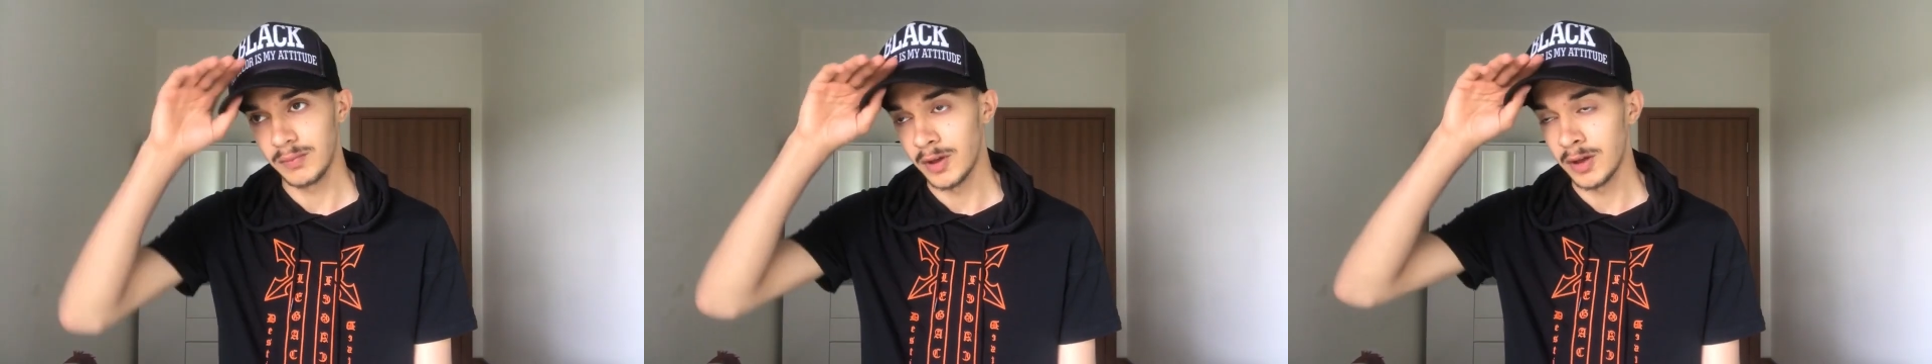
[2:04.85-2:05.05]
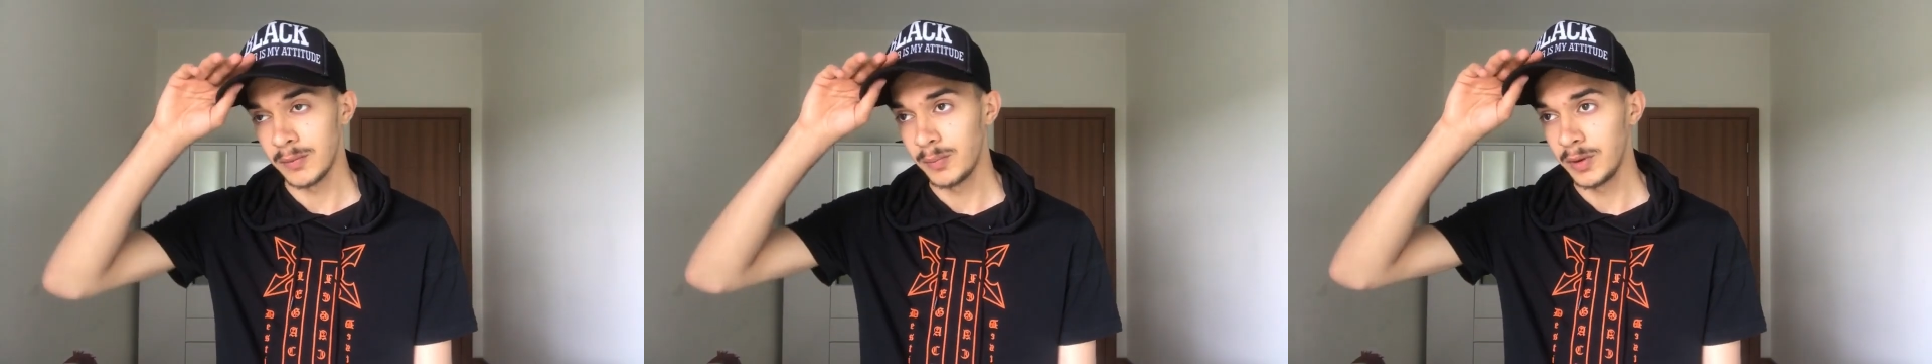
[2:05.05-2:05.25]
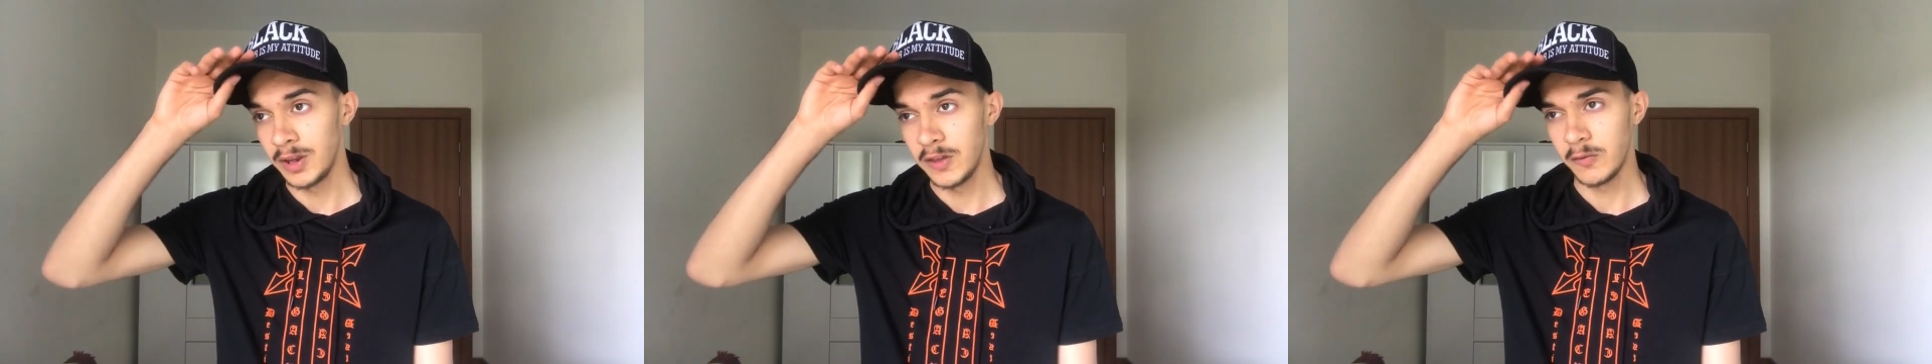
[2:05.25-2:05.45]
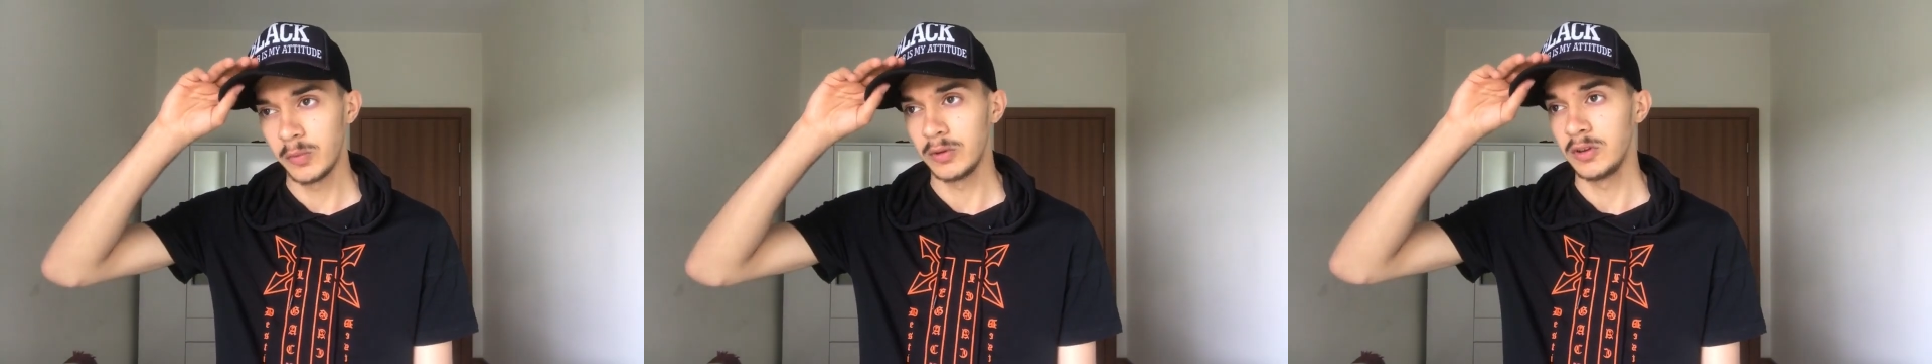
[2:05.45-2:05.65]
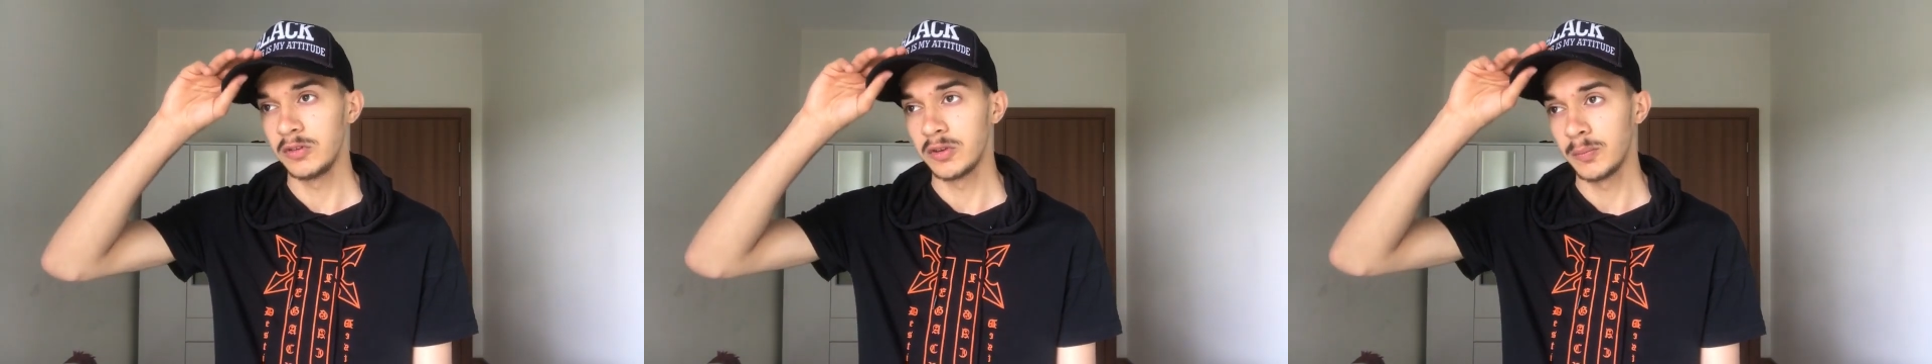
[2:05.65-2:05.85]

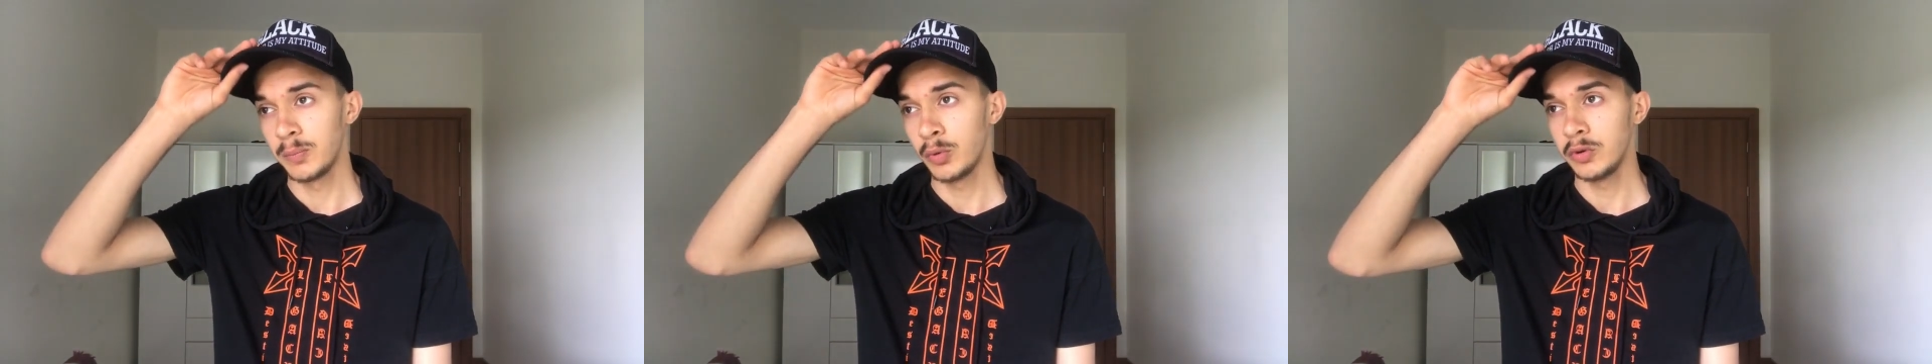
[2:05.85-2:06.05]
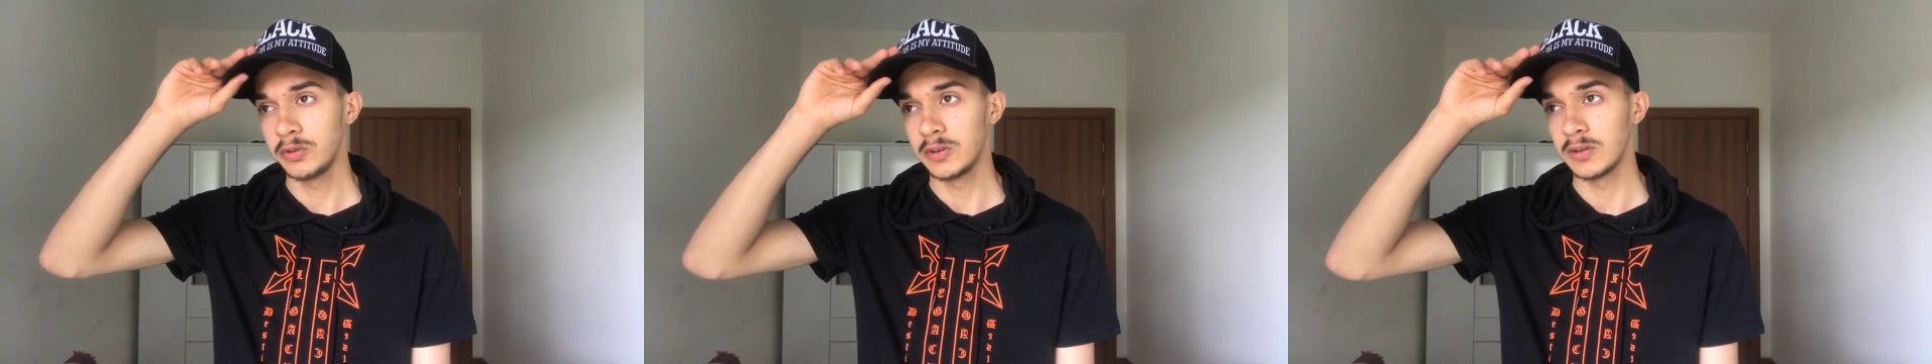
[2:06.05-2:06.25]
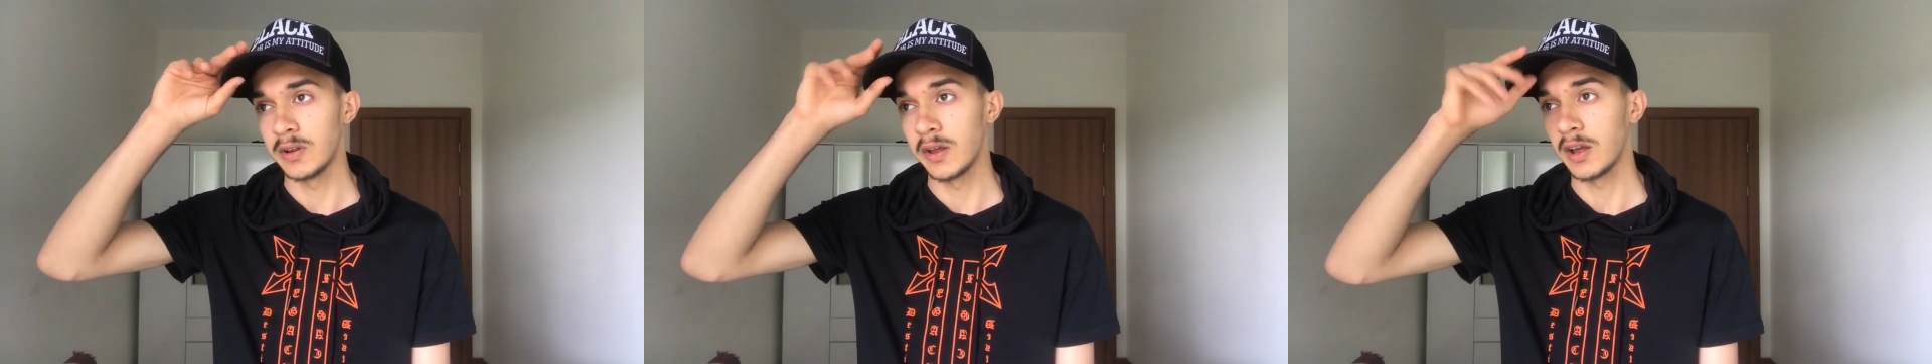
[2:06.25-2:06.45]
unbelievable, disappointed.